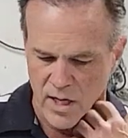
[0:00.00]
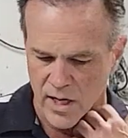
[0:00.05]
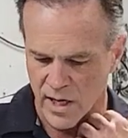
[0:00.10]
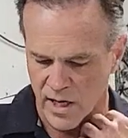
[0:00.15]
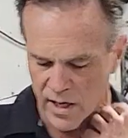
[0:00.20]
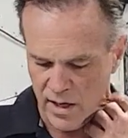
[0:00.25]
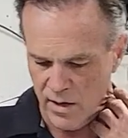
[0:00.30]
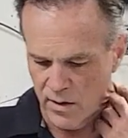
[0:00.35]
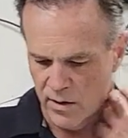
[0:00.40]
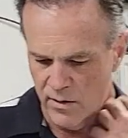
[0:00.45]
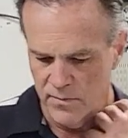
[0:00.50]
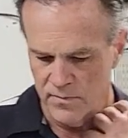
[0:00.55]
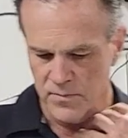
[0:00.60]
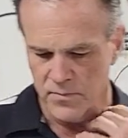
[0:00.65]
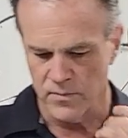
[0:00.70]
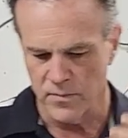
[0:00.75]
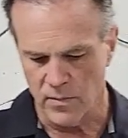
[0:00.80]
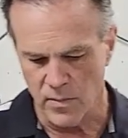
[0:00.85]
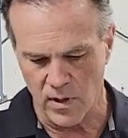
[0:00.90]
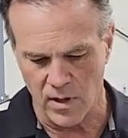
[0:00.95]
uh,
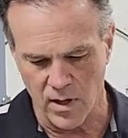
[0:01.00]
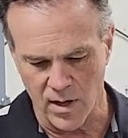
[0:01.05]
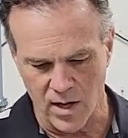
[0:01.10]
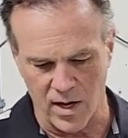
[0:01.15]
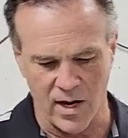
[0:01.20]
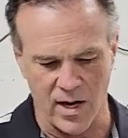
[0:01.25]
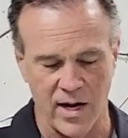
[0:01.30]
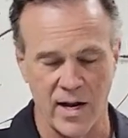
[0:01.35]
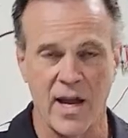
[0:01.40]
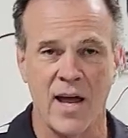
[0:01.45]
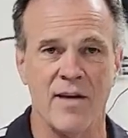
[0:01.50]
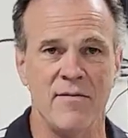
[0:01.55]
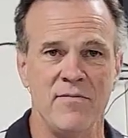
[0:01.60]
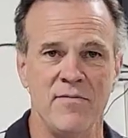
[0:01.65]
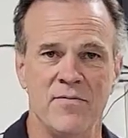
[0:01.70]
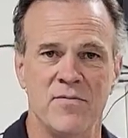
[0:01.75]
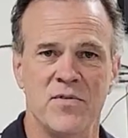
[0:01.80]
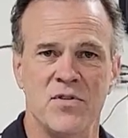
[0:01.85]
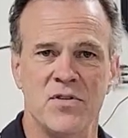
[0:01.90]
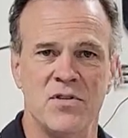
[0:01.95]
I
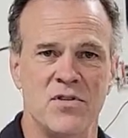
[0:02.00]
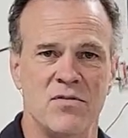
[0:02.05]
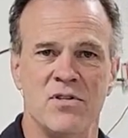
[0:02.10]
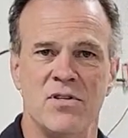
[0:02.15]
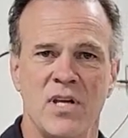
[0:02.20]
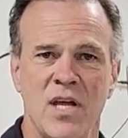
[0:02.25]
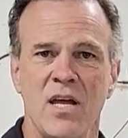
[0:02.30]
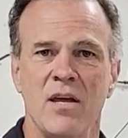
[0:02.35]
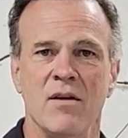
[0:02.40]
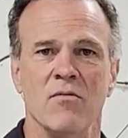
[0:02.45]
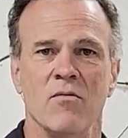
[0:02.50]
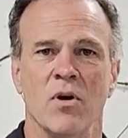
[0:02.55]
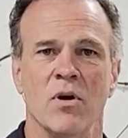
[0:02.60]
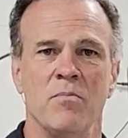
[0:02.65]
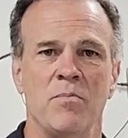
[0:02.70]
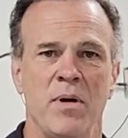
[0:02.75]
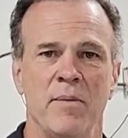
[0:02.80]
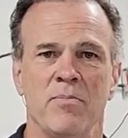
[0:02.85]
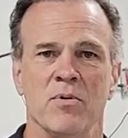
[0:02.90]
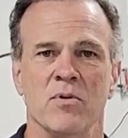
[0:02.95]
have seen
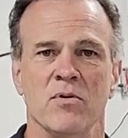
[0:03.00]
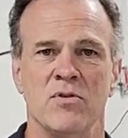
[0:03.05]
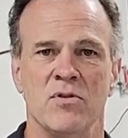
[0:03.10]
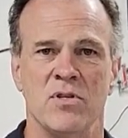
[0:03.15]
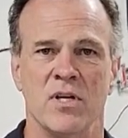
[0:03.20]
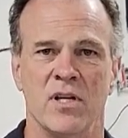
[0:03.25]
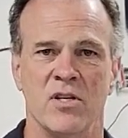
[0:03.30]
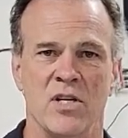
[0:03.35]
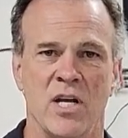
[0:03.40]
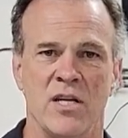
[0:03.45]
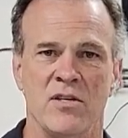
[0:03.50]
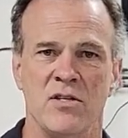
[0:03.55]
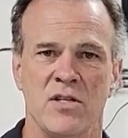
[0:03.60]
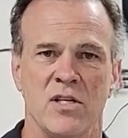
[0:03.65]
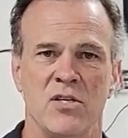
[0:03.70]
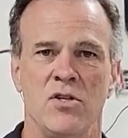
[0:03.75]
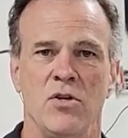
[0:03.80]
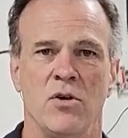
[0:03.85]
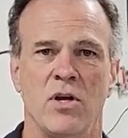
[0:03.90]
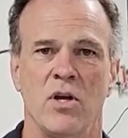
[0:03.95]
where people suggest
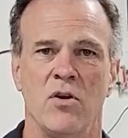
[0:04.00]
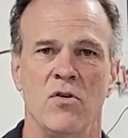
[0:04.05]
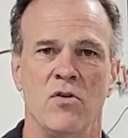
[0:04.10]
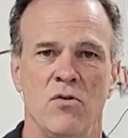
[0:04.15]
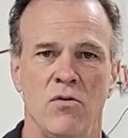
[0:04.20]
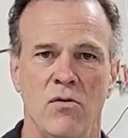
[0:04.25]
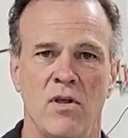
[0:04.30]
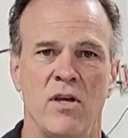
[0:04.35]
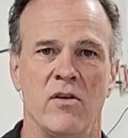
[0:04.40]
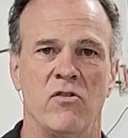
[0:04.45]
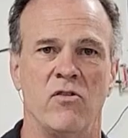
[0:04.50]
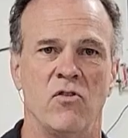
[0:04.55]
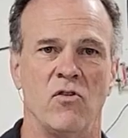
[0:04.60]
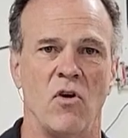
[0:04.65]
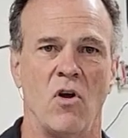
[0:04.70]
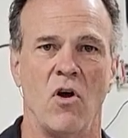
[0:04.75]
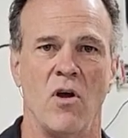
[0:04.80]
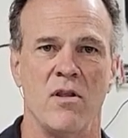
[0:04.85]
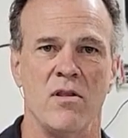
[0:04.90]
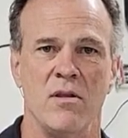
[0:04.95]
that you can do
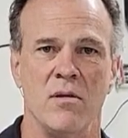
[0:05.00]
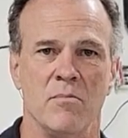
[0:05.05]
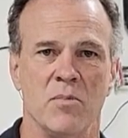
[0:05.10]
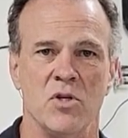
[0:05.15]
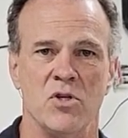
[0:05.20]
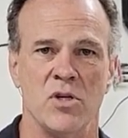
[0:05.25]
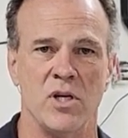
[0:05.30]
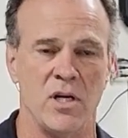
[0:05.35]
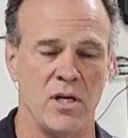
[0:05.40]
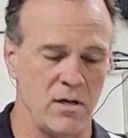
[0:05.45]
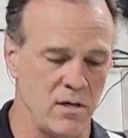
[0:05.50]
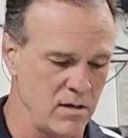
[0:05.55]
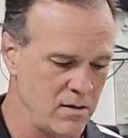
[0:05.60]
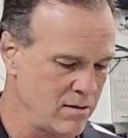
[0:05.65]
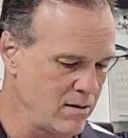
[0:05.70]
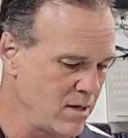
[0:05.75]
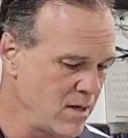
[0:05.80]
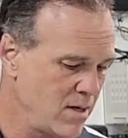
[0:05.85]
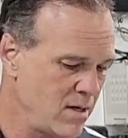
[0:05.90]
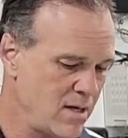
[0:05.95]
this on the machine.
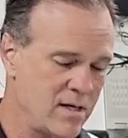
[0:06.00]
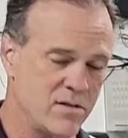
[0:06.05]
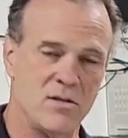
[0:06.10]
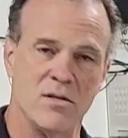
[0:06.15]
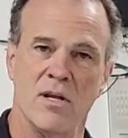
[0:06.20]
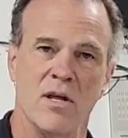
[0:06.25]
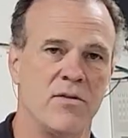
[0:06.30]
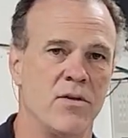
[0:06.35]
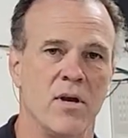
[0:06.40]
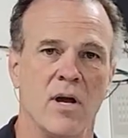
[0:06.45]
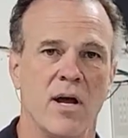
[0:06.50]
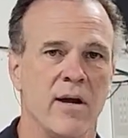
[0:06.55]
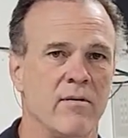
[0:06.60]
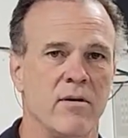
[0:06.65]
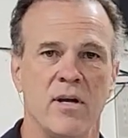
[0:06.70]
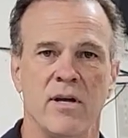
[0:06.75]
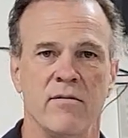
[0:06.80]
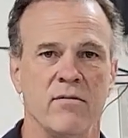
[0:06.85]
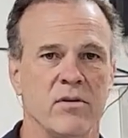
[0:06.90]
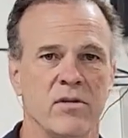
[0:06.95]
That's nothing I
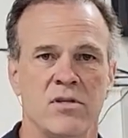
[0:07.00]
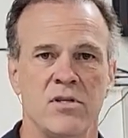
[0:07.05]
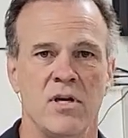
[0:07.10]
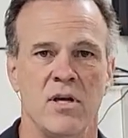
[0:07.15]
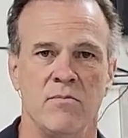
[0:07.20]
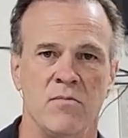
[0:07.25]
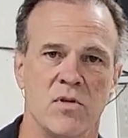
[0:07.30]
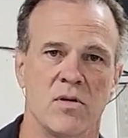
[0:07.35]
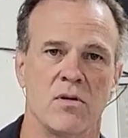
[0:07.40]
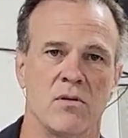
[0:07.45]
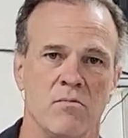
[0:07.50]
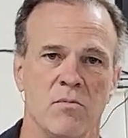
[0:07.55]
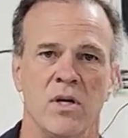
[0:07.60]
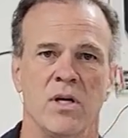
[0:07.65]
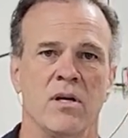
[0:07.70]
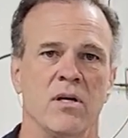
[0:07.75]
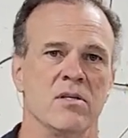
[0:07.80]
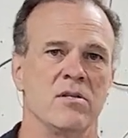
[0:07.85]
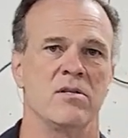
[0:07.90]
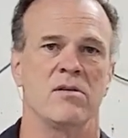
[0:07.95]
would ever attempt
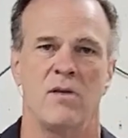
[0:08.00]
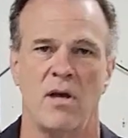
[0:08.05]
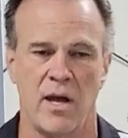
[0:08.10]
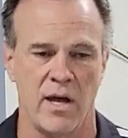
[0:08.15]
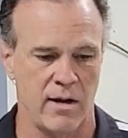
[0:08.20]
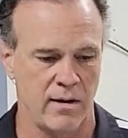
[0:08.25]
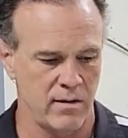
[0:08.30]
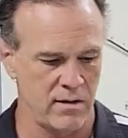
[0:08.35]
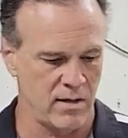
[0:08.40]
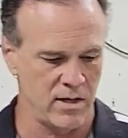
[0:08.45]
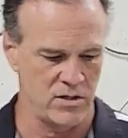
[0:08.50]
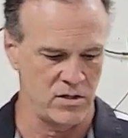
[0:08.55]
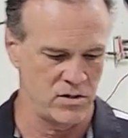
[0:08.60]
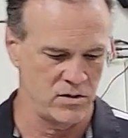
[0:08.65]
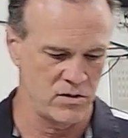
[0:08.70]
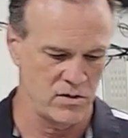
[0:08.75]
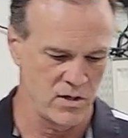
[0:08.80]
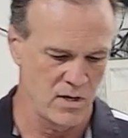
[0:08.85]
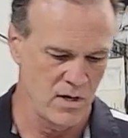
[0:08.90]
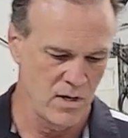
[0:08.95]
because I, I
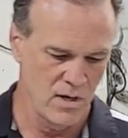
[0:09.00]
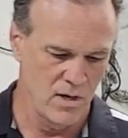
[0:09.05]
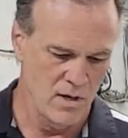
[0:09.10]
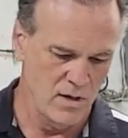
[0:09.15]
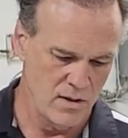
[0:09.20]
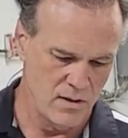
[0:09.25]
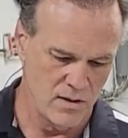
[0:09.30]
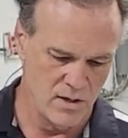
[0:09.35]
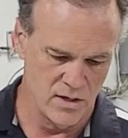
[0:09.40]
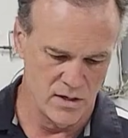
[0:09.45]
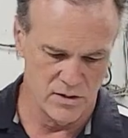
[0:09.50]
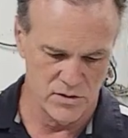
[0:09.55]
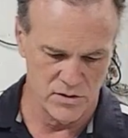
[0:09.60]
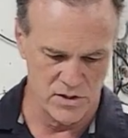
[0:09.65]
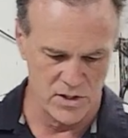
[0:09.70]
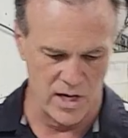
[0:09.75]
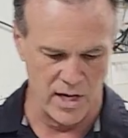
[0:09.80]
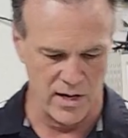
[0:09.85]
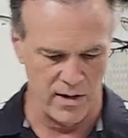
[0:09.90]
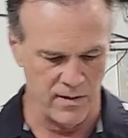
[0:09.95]
just
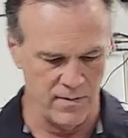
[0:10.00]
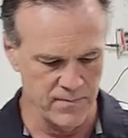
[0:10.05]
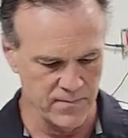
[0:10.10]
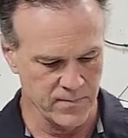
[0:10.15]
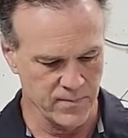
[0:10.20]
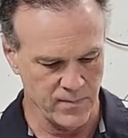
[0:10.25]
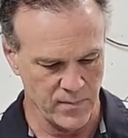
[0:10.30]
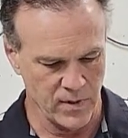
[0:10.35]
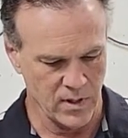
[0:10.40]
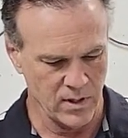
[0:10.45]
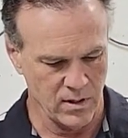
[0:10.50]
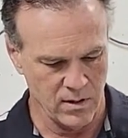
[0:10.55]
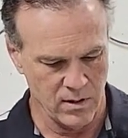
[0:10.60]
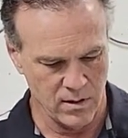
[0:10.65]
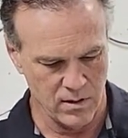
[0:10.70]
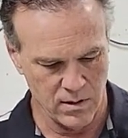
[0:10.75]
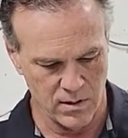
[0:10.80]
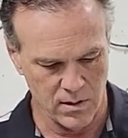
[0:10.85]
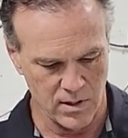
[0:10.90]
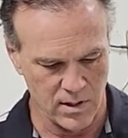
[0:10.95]
there's uh,
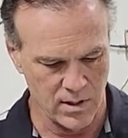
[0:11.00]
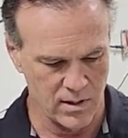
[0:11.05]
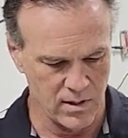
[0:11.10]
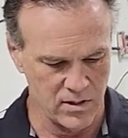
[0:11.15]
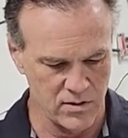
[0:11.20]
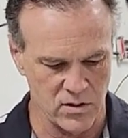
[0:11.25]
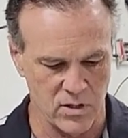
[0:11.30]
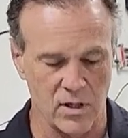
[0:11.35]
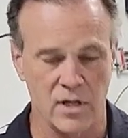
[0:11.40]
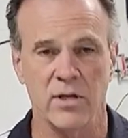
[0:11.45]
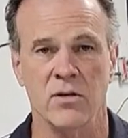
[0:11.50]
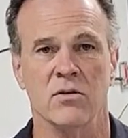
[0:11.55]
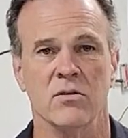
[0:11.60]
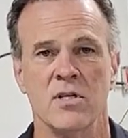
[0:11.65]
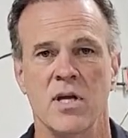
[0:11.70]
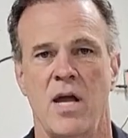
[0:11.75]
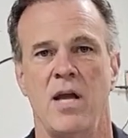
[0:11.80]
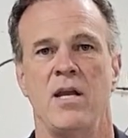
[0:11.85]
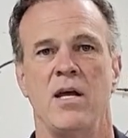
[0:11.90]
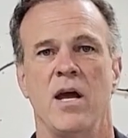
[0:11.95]
uh, these are little
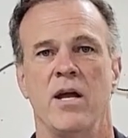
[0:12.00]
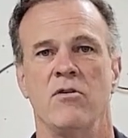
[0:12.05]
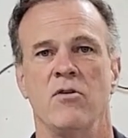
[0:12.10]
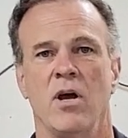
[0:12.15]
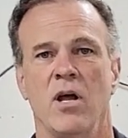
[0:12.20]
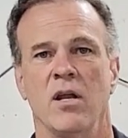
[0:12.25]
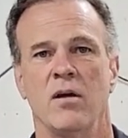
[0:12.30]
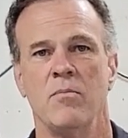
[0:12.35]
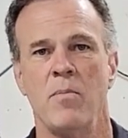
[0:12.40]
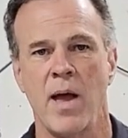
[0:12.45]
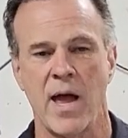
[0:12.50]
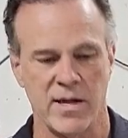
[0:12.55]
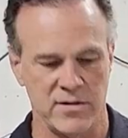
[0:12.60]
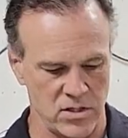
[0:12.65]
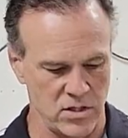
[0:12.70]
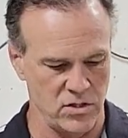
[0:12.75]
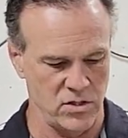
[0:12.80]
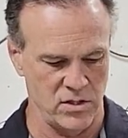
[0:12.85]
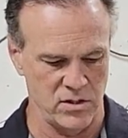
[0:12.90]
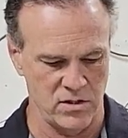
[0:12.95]
tiny hydraulic
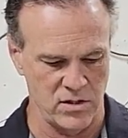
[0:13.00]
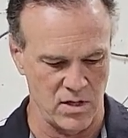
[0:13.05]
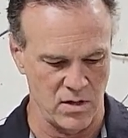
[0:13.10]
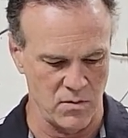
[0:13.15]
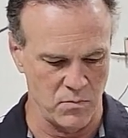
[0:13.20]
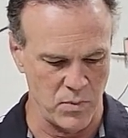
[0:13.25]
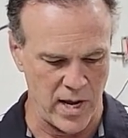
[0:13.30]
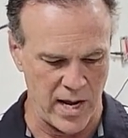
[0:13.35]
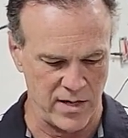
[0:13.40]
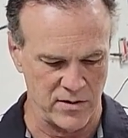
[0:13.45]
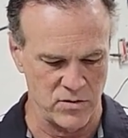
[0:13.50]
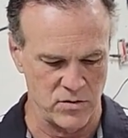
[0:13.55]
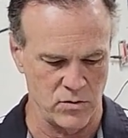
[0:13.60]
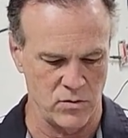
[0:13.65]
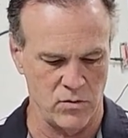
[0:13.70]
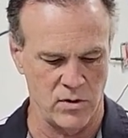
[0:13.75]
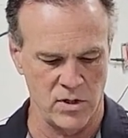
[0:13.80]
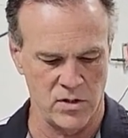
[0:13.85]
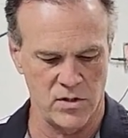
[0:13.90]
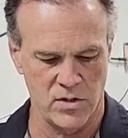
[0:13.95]
passages that pass
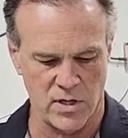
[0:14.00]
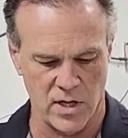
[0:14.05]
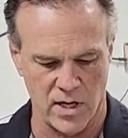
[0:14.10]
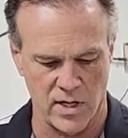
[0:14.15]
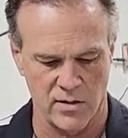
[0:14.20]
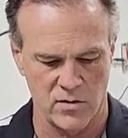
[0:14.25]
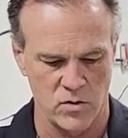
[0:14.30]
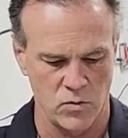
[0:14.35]
through this uh,